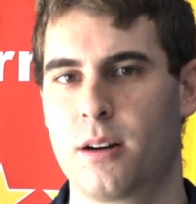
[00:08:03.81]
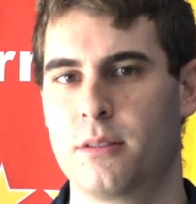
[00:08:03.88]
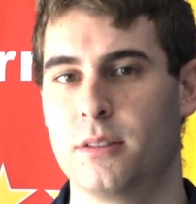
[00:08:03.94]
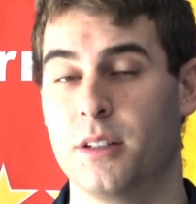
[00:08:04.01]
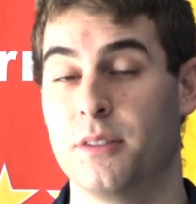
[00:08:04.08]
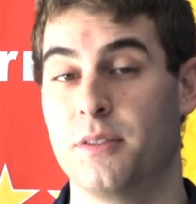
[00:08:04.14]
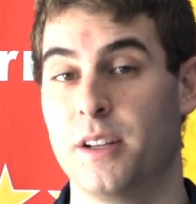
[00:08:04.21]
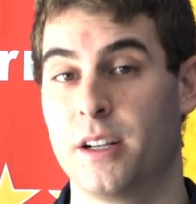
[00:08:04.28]

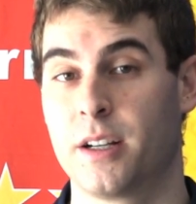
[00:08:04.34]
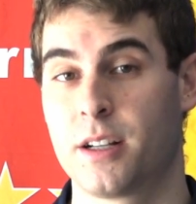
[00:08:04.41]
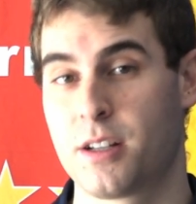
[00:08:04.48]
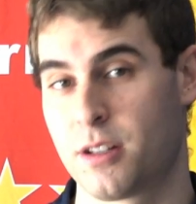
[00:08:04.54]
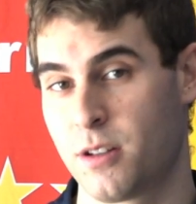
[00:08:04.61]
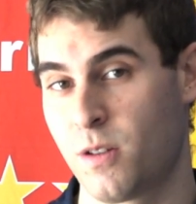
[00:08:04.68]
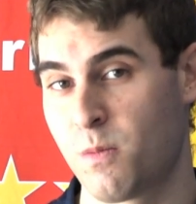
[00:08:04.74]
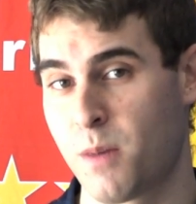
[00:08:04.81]
revere it
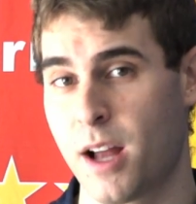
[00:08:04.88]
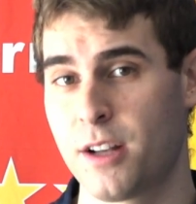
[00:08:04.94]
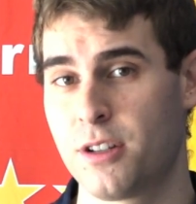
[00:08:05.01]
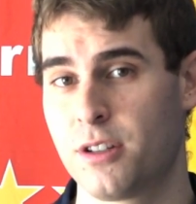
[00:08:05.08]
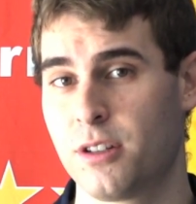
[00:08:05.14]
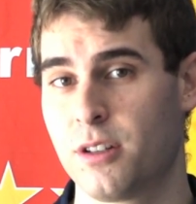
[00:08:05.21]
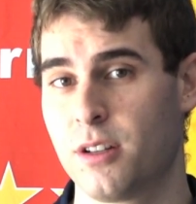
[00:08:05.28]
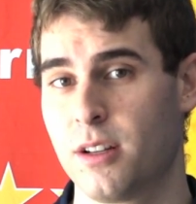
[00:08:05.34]
so
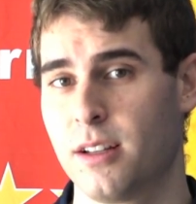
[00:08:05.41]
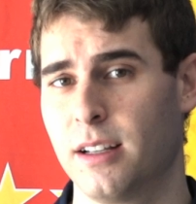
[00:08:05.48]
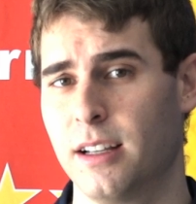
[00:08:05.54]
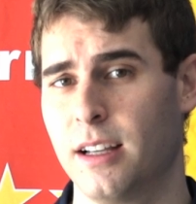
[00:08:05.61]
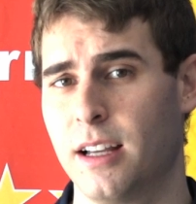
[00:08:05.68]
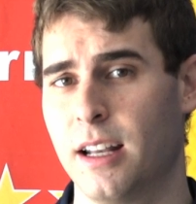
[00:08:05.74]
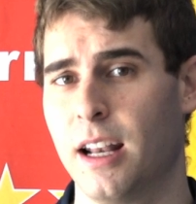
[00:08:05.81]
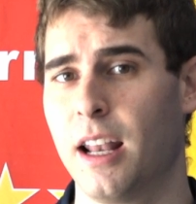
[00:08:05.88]
much
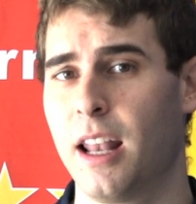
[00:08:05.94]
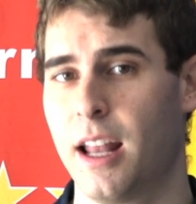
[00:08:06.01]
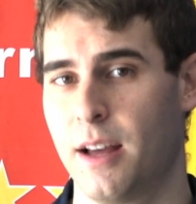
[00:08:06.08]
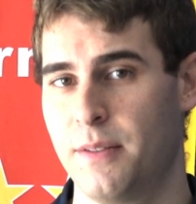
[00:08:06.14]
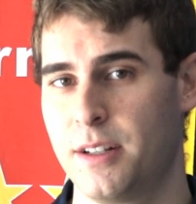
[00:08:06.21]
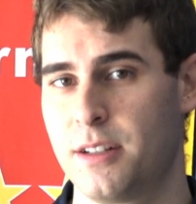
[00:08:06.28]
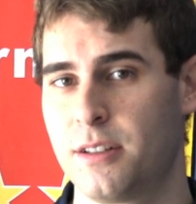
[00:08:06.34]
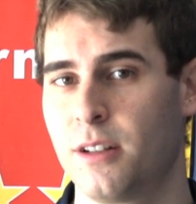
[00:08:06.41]
and
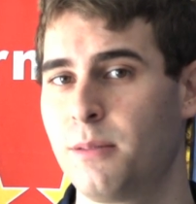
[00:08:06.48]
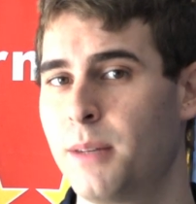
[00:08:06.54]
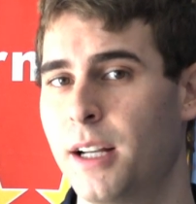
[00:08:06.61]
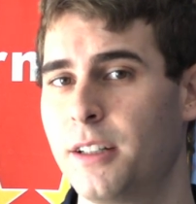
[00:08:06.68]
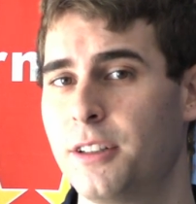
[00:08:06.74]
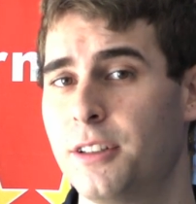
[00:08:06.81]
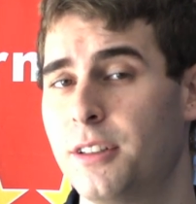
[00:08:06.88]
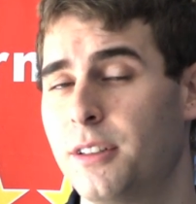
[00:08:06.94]
love it so
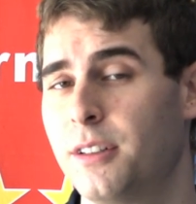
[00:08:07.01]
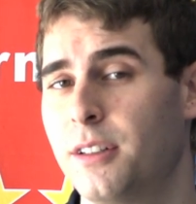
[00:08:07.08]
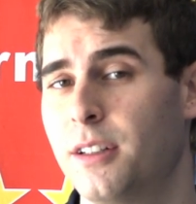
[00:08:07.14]
much.